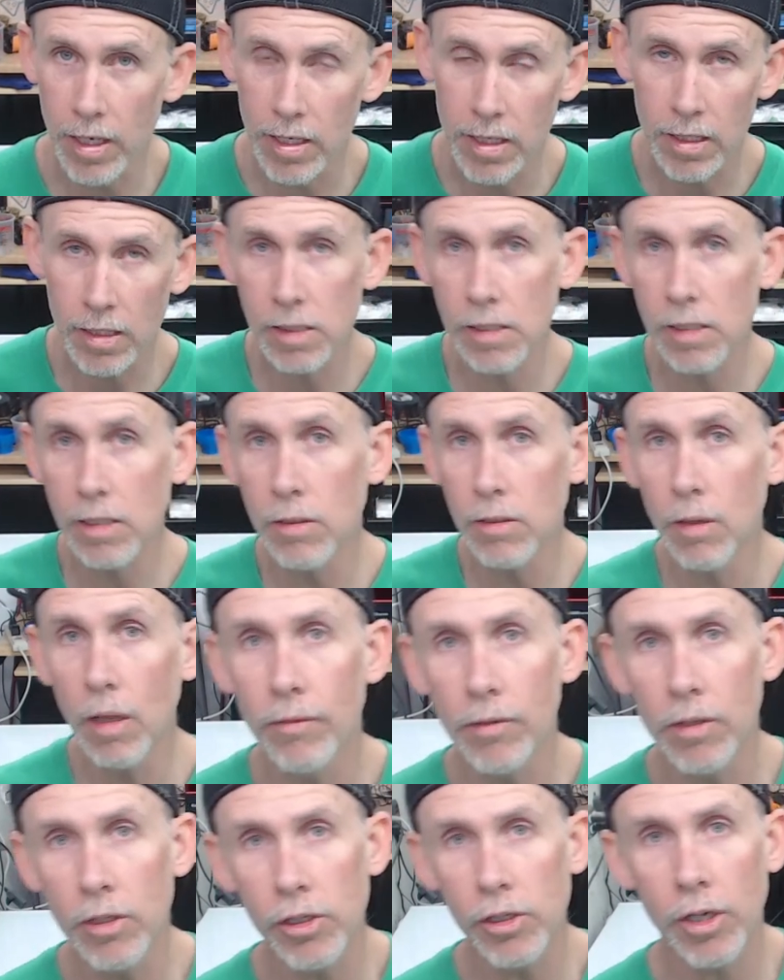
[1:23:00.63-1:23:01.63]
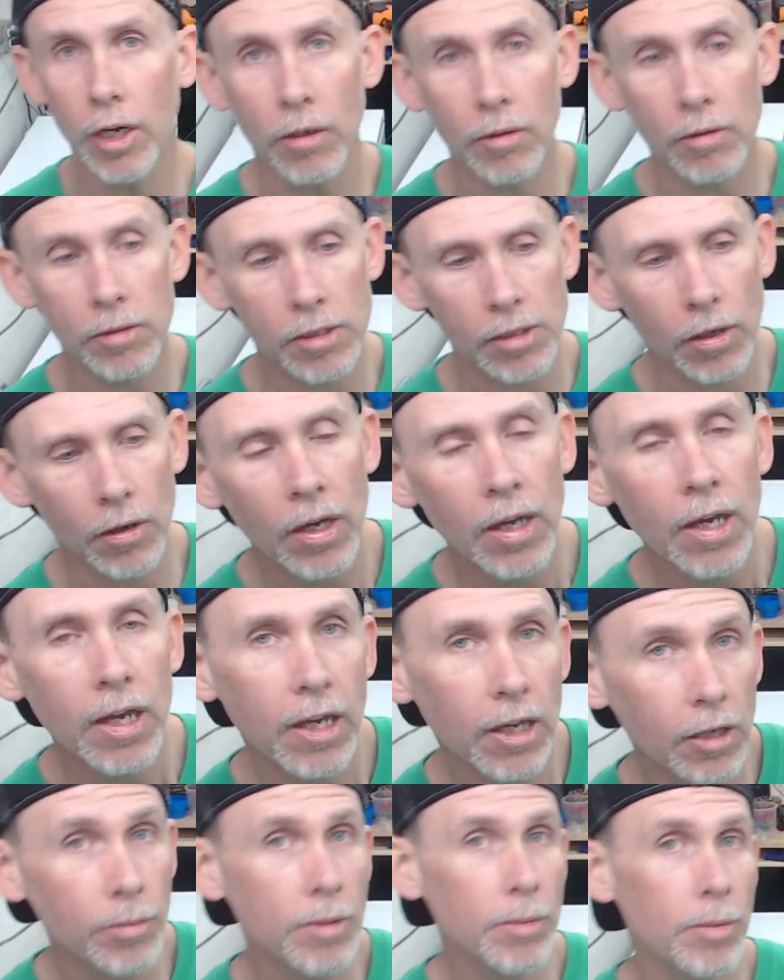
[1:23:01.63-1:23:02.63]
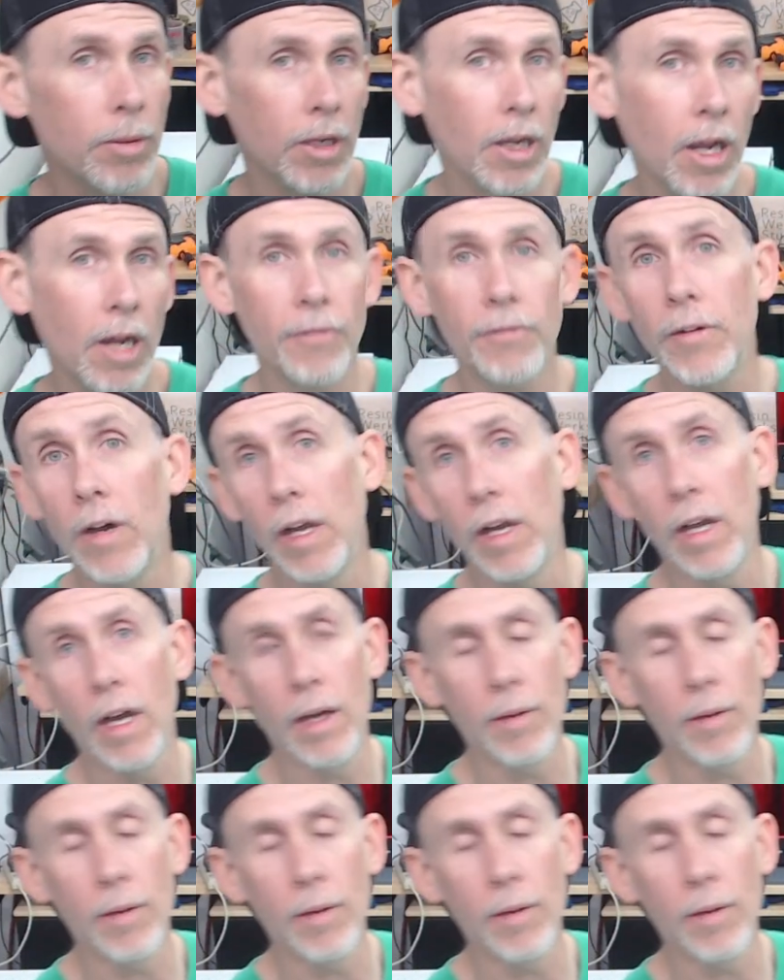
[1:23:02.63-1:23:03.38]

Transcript: ideas that you'd love to share. So it'll be kind of fun.